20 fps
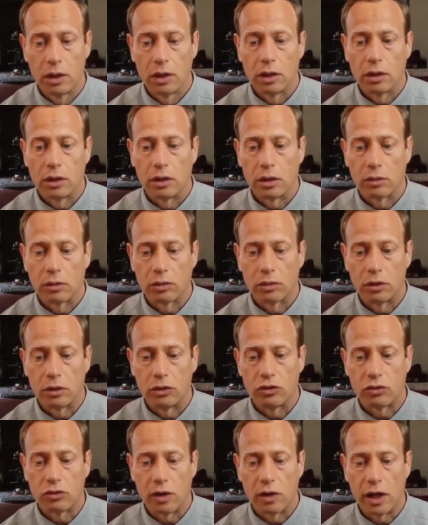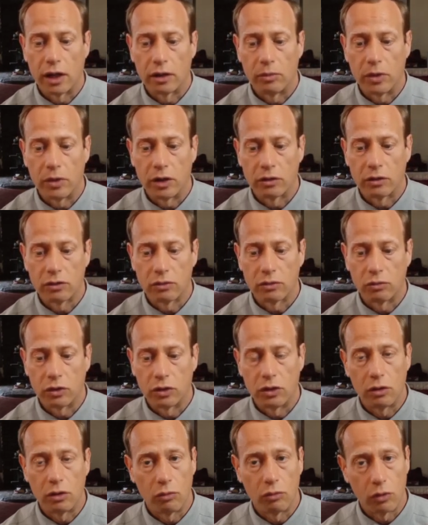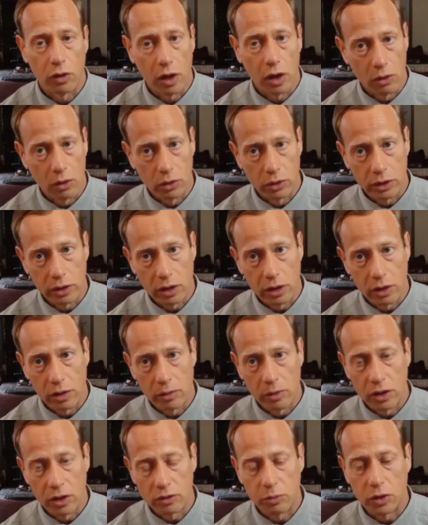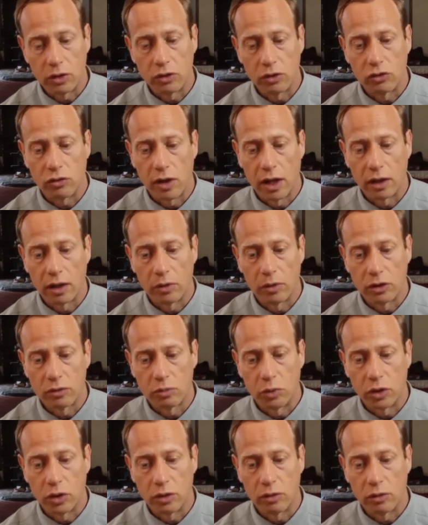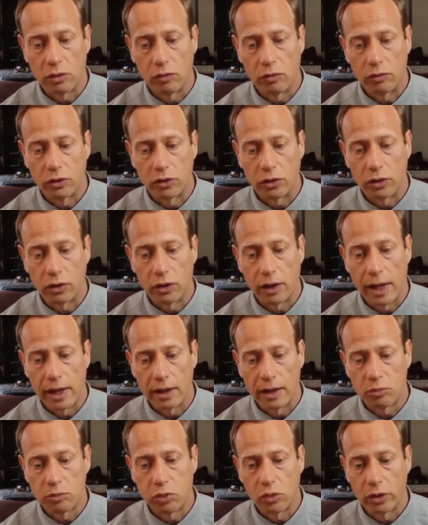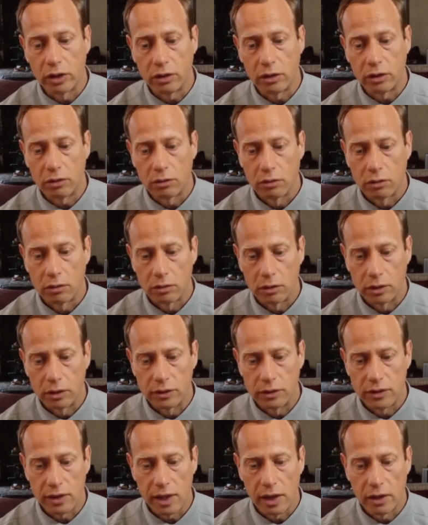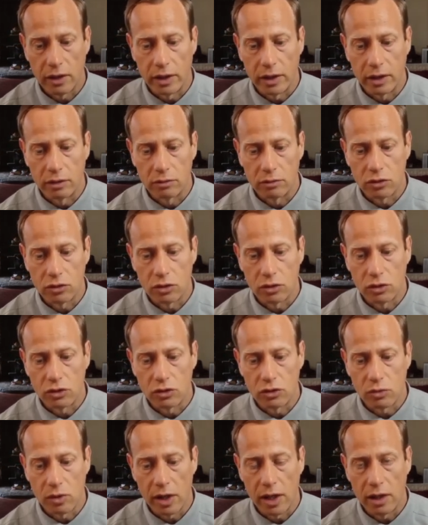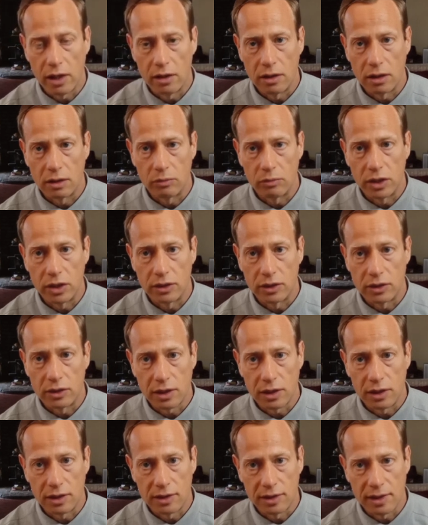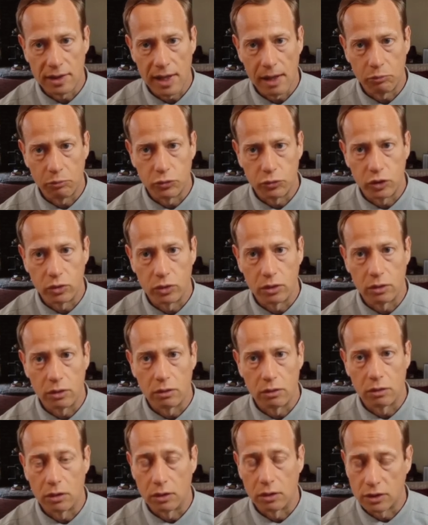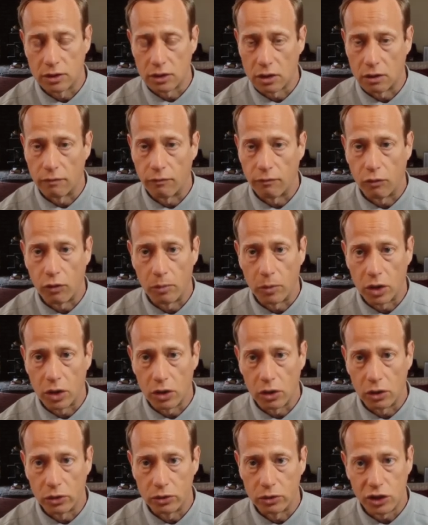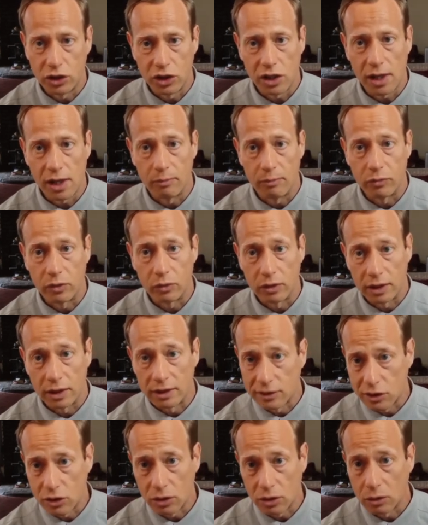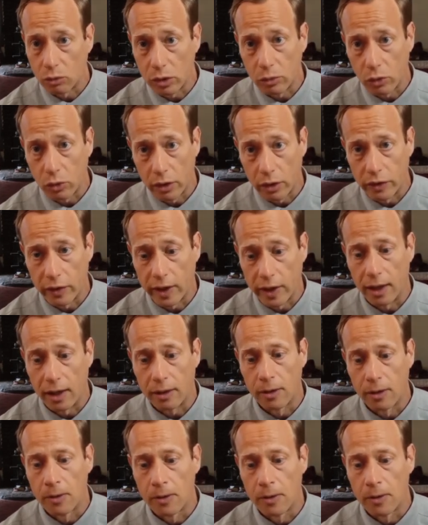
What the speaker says: Now we're going to drag the mouse we're not holding down the mouse button, drag the mouse button over to the last point and see how that turns red. That means it's going to snap to it and it's going to form a closed shape. That's good. We want that.